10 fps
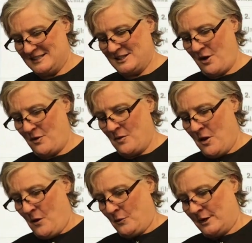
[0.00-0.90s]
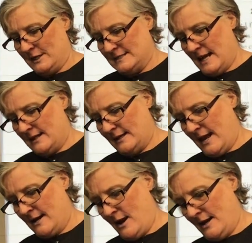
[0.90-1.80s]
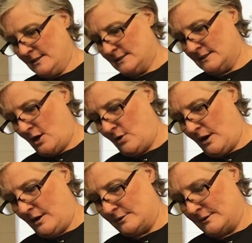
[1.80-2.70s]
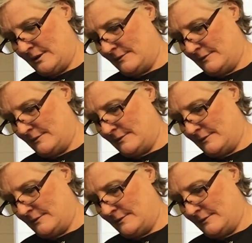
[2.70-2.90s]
So we're gonna take canines, or